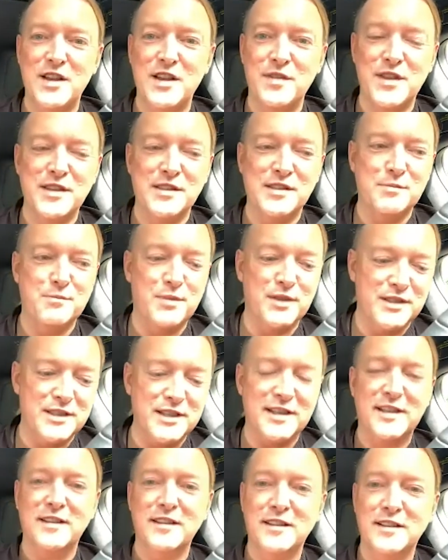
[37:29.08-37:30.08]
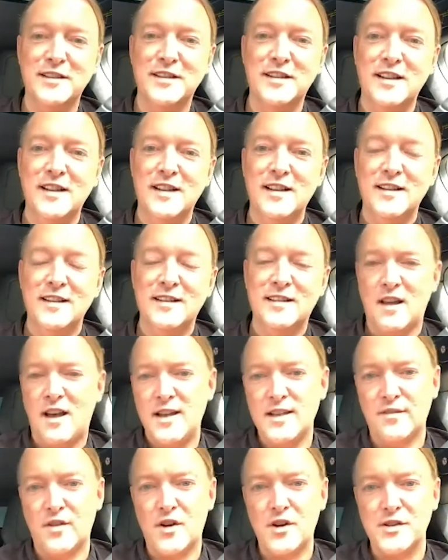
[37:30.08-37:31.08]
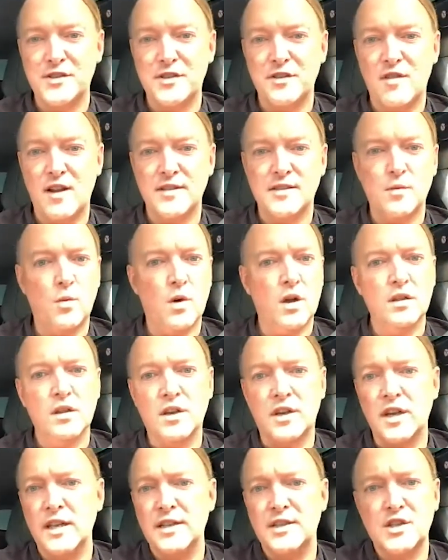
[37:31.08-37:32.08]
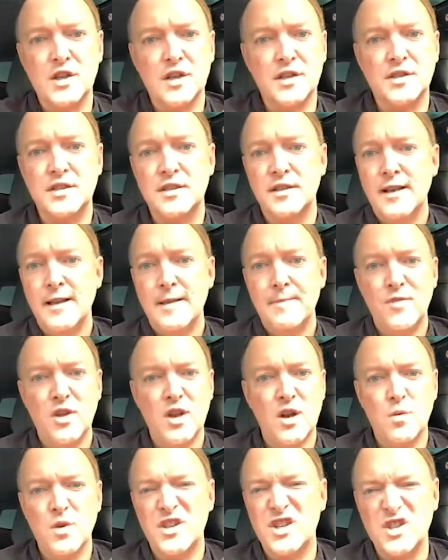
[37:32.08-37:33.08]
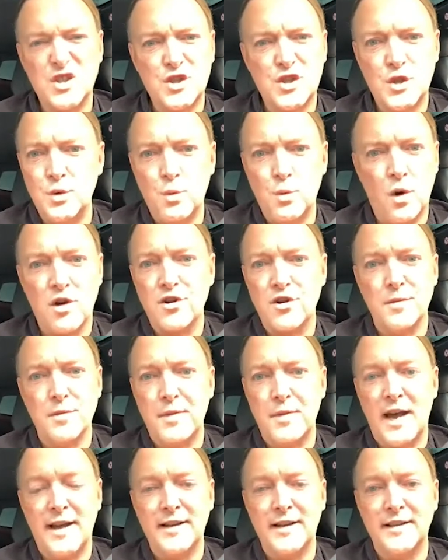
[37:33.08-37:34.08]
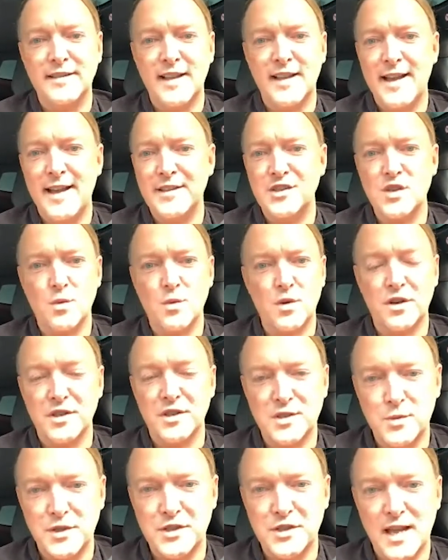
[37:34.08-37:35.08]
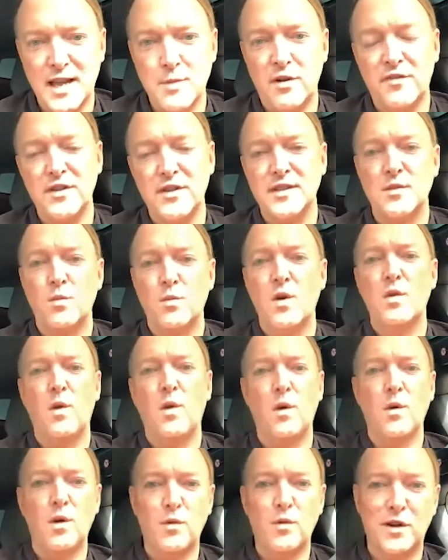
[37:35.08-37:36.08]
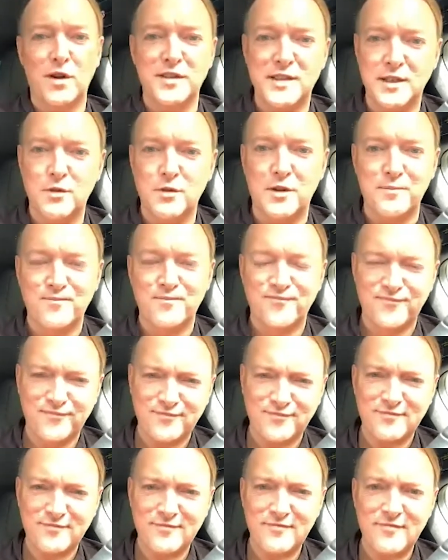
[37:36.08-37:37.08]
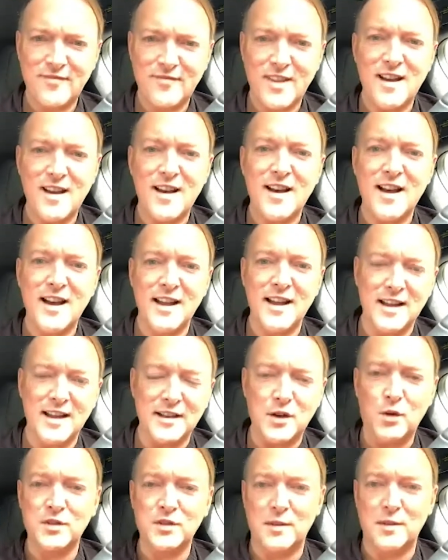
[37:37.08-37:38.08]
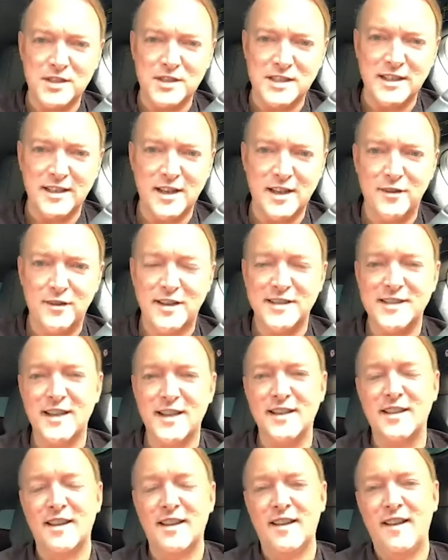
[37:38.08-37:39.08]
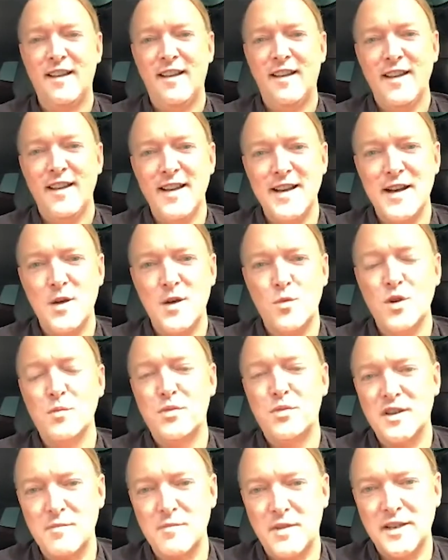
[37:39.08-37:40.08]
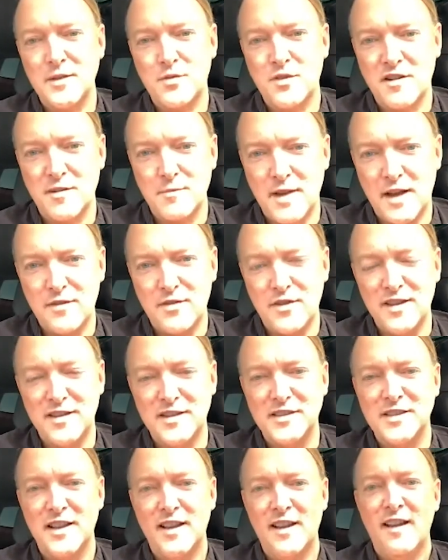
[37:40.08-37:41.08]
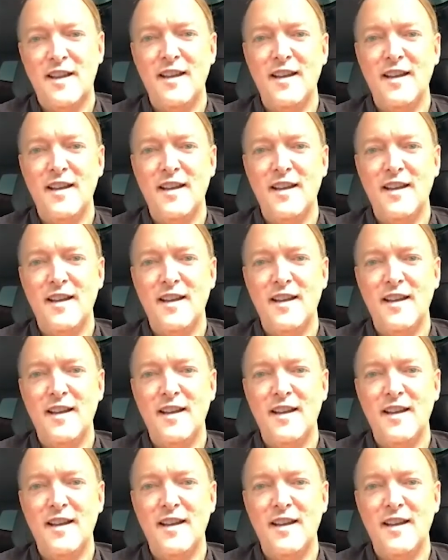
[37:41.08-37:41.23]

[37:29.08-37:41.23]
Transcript: This particular client of ours turned around and said, well, look, it's just, we're just too worried about it. And so we're going to switch the game off. And I said, whoa. Tell you what, I called up the CEO and I said, we'll put our money where our mouth is.